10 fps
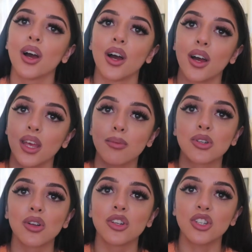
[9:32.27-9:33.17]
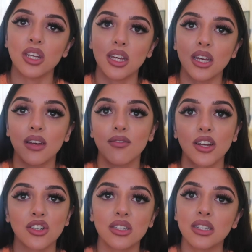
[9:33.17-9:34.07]
hematology,
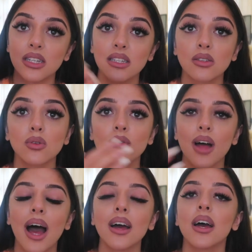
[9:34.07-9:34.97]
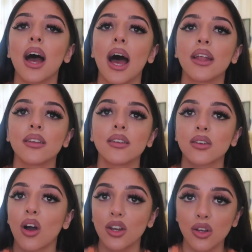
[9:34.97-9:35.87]
infectious diseases, all of that,
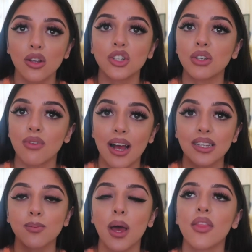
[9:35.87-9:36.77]
and cardiology, resp.